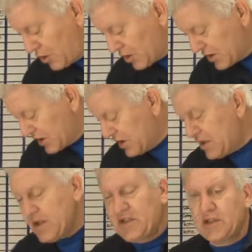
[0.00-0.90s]
market
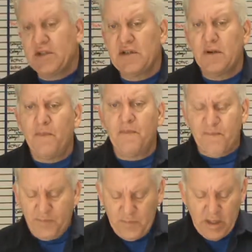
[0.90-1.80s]
conditions.
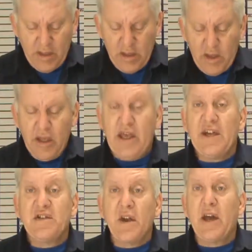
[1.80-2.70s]

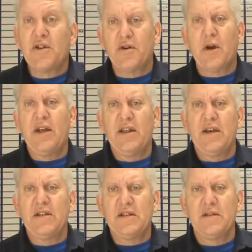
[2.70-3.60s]
Yesterday I tried
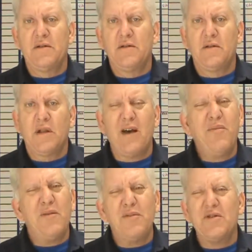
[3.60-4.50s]
this. I
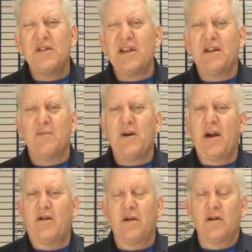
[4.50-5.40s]
put music in the
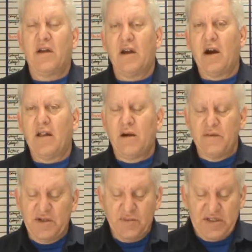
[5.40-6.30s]
background. God, that
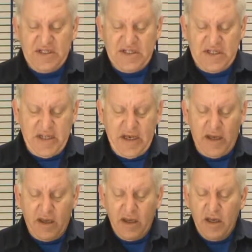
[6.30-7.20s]
was a
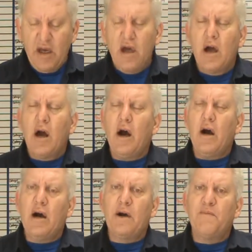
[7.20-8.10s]
mistake.
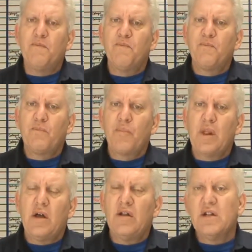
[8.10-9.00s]

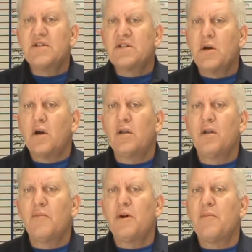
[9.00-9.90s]
Let's talk a
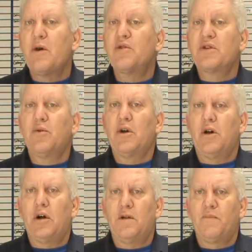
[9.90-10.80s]
little bit about what's going on.